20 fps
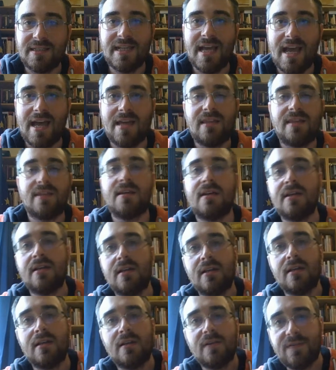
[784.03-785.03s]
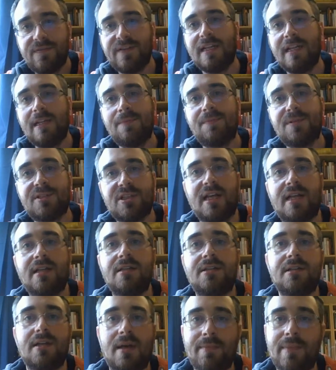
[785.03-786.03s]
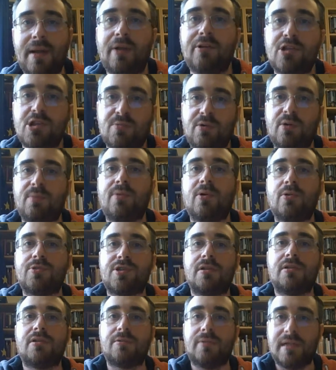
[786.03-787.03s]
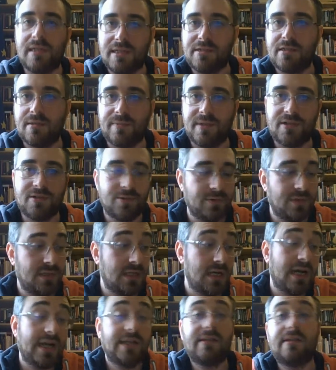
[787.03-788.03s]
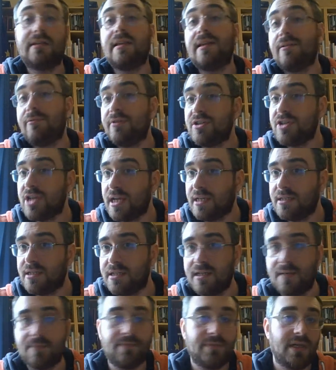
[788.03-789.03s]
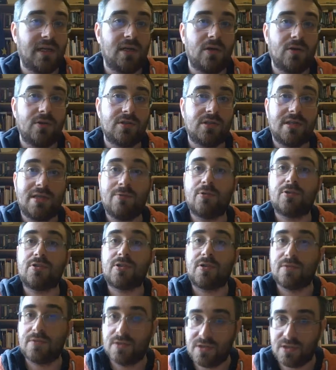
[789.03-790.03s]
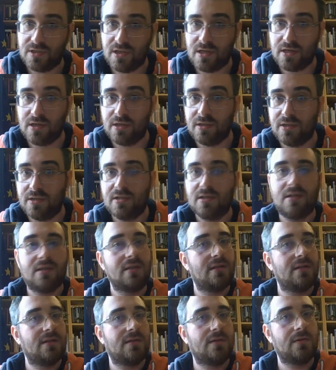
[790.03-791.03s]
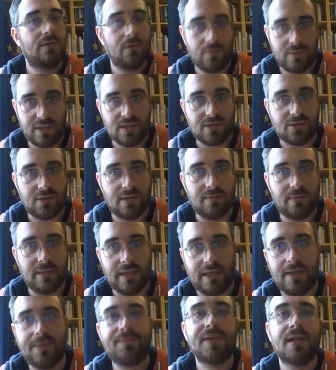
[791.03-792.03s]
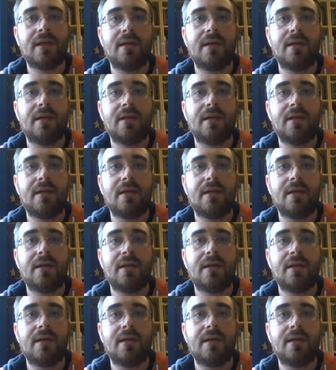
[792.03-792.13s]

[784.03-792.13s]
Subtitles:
death, Philip sent a marriage proposal to Elizabeth, who kindly rejected him because he was concerned, reasonably,